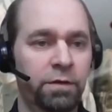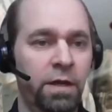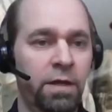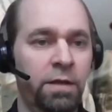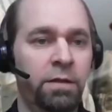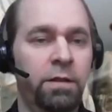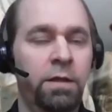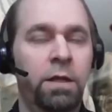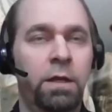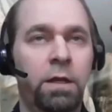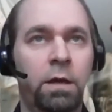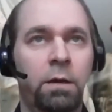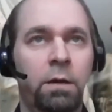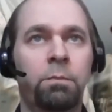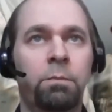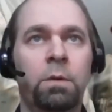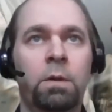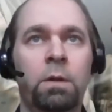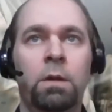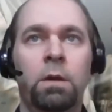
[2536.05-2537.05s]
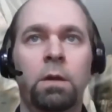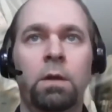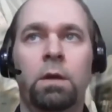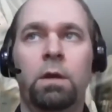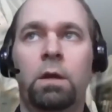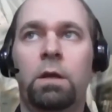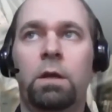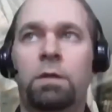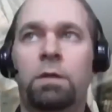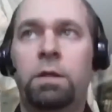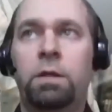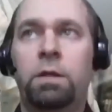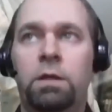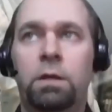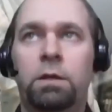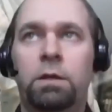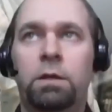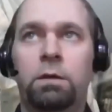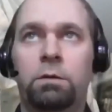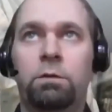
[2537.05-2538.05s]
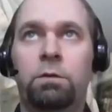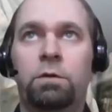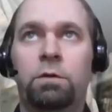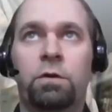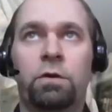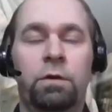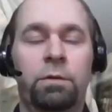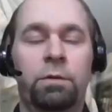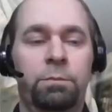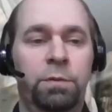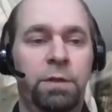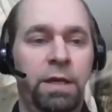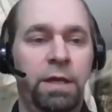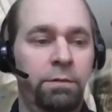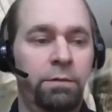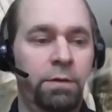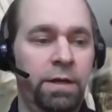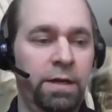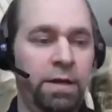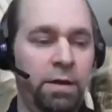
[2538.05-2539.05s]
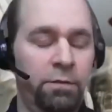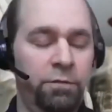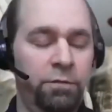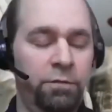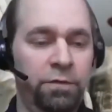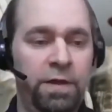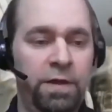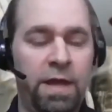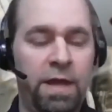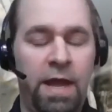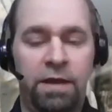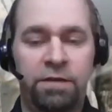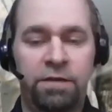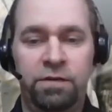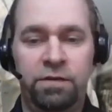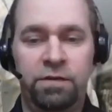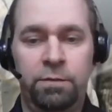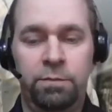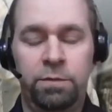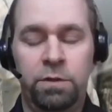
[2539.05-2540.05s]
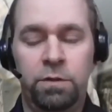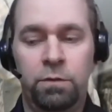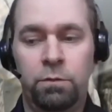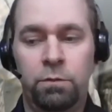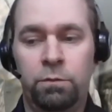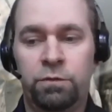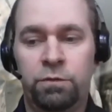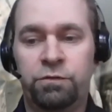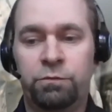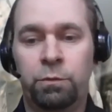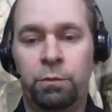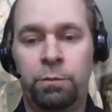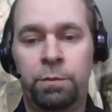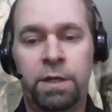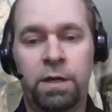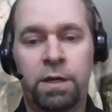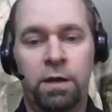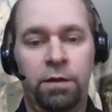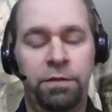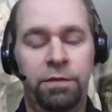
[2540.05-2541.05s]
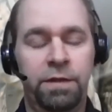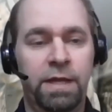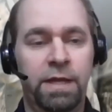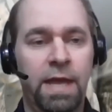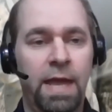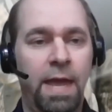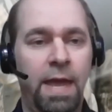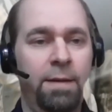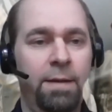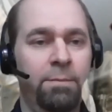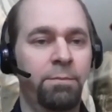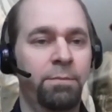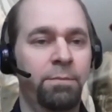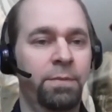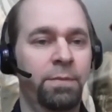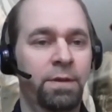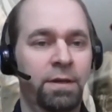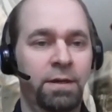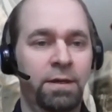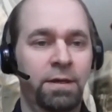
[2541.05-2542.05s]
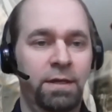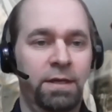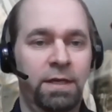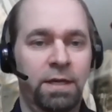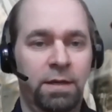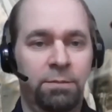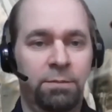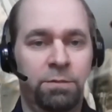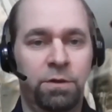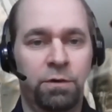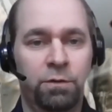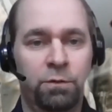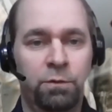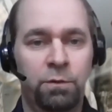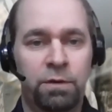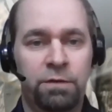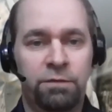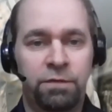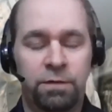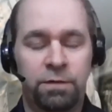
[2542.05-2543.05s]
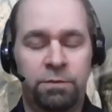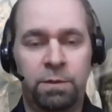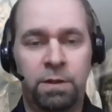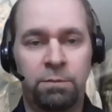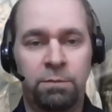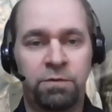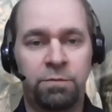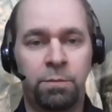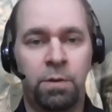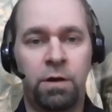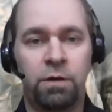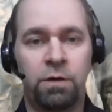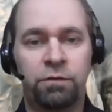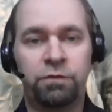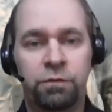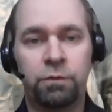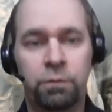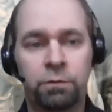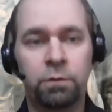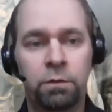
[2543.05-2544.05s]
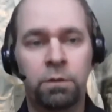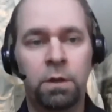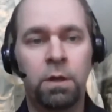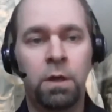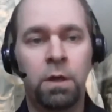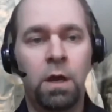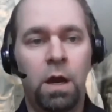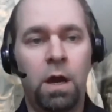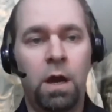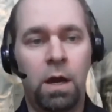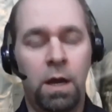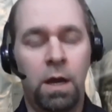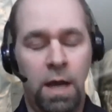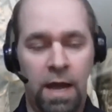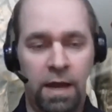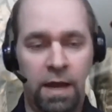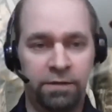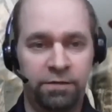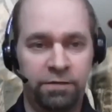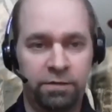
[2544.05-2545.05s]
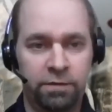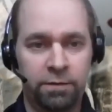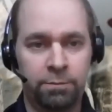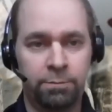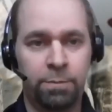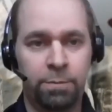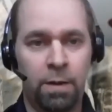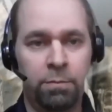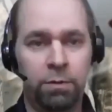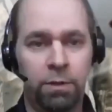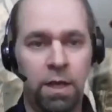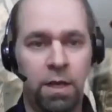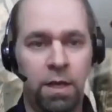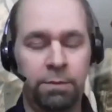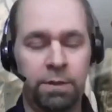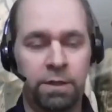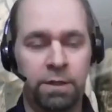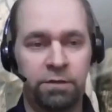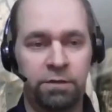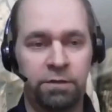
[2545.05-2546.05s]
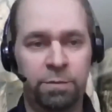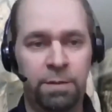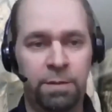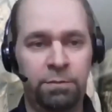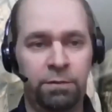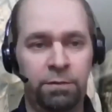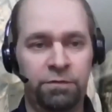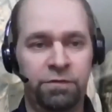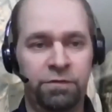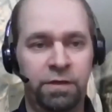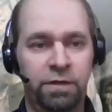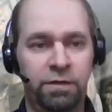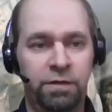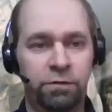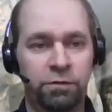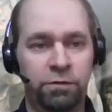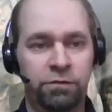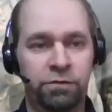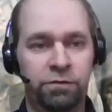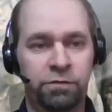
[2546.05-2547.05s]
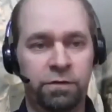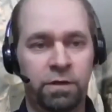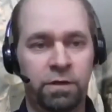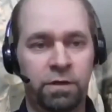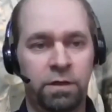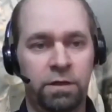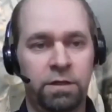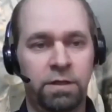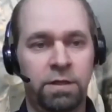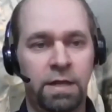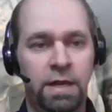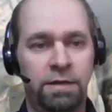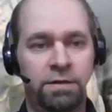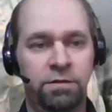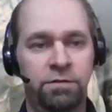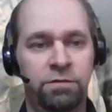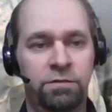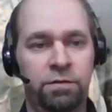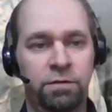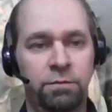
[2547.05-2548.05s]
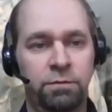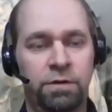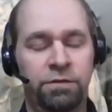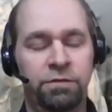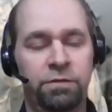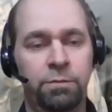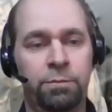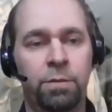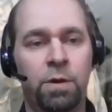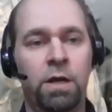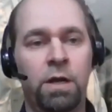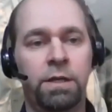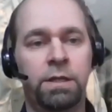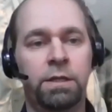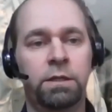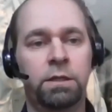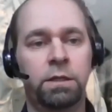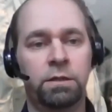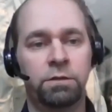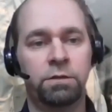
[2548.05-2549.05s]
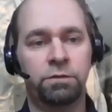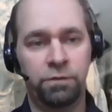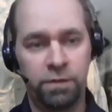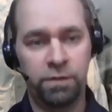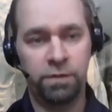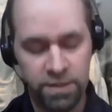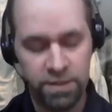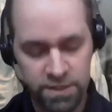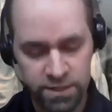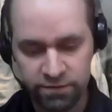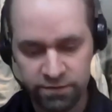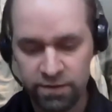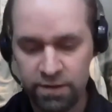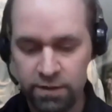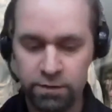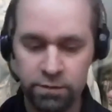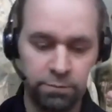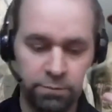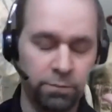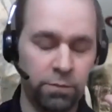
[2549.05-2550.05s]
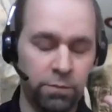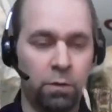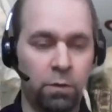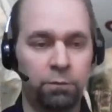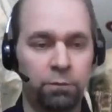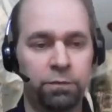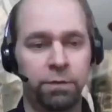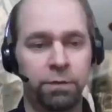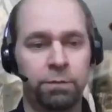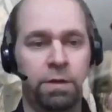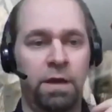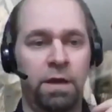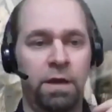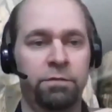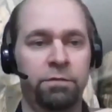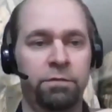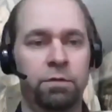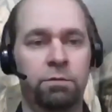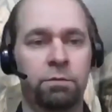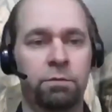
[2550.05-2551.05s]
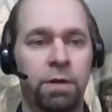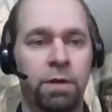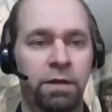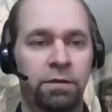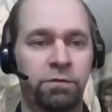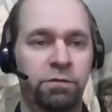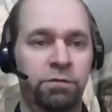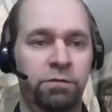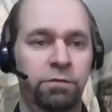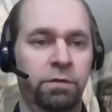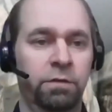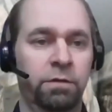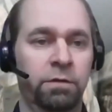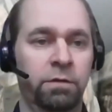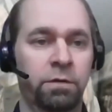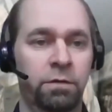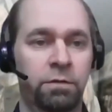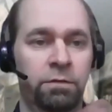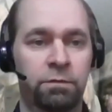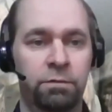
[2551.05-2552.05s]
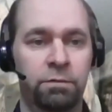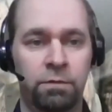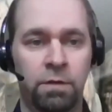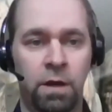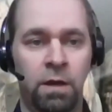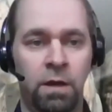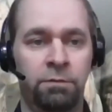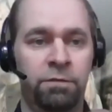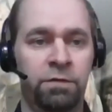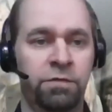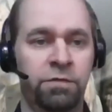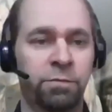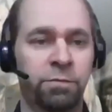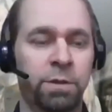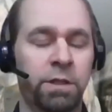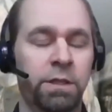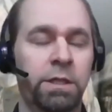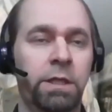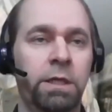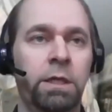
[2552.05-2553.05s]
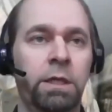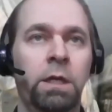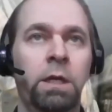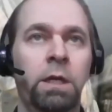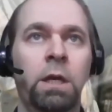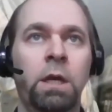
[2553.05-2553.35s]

And the current plan right now for the XEMU, which will be called the MEMU if it becomes a Mars suit, has the bubble helmet, as people have seen, so it's connected to the rest of the body. And so the idea is that you hopefully would have good range and good visibility.